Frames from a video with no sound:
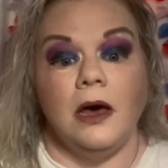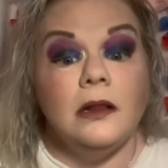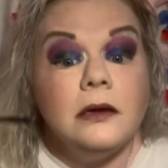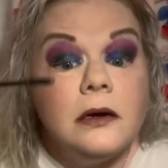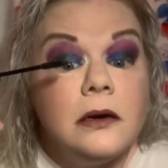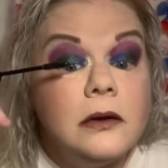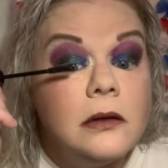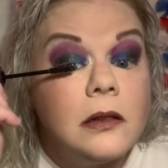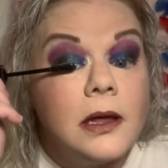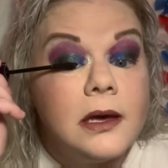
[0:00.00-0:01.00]
color,
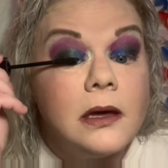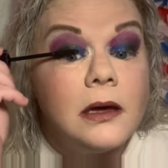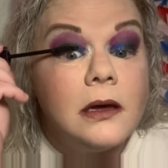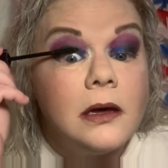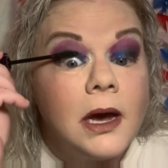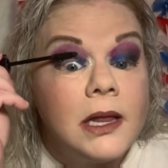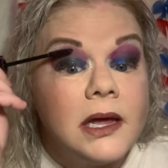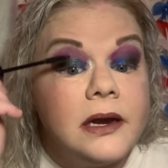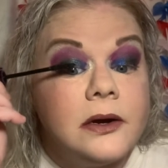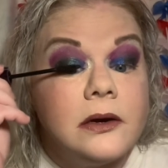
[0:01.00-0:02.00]
like a
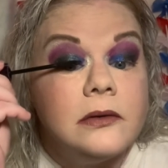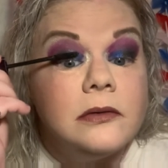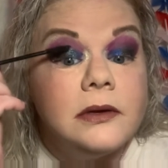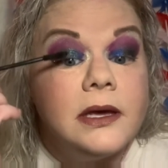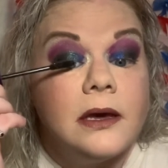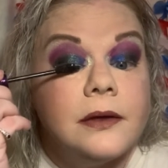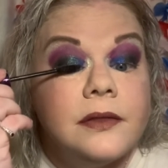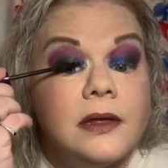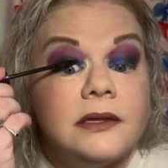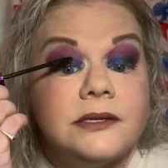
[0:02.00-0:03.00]
eyeliner. Yeah,
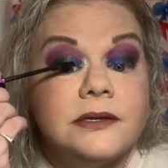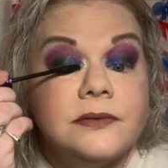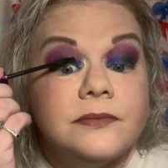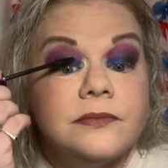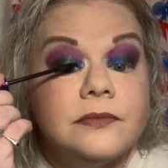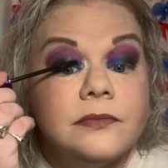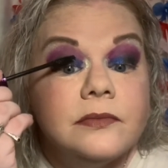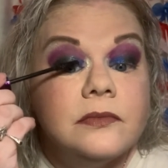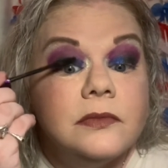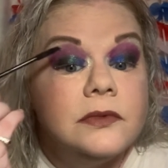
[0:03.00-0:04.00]
that's it.
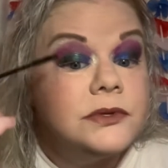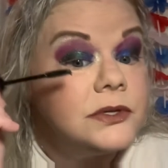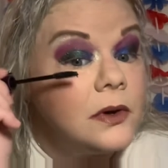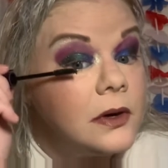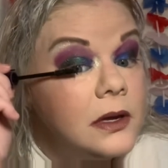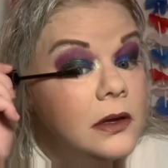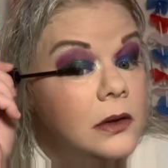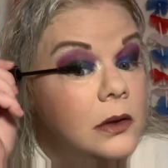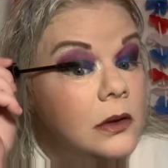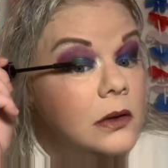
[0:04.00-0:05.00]
Sorry.
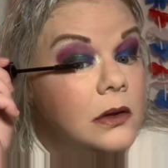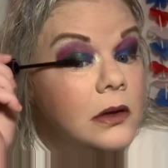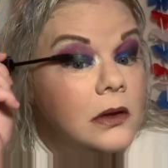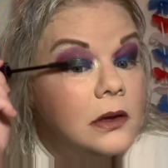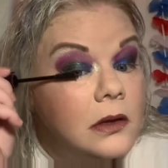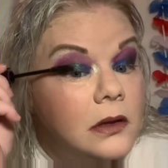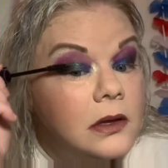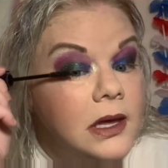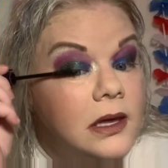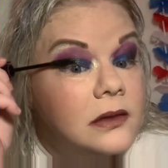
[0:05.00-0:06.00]

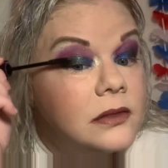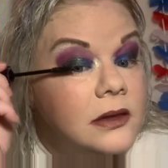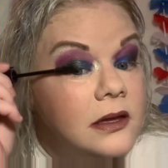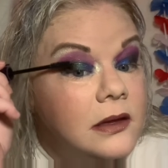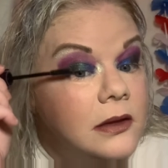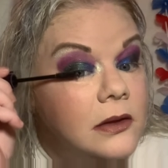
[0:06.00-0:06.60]
Can't think.